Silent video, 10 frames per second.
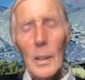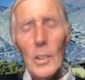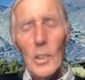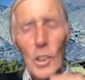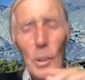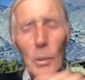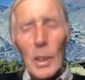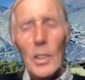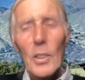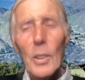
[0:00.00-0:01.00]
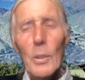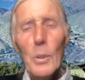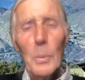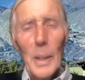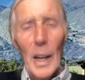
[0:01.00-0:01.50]
tune into the
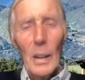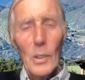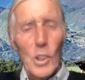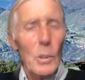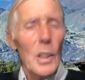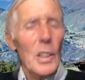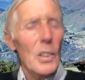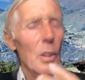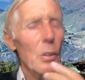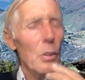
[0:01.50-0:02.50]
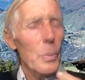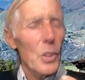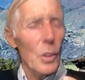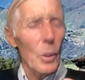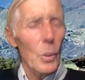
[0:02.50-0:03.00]
group now, tune into the group
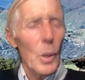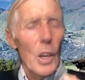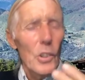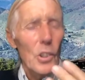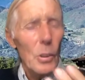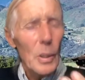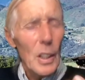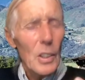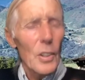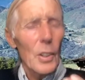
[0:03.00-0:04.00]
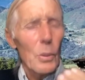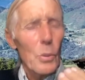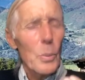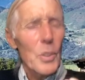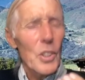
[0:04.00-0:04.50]
soul, tune into the
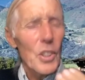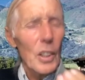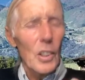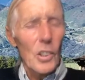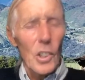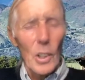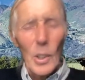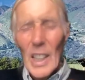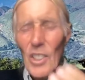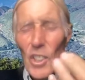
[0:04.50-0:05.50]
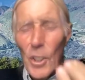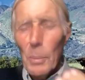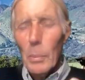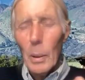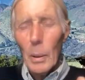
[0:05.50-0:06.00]
group signature, its
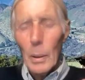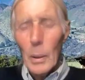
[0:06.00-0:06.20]
symbol.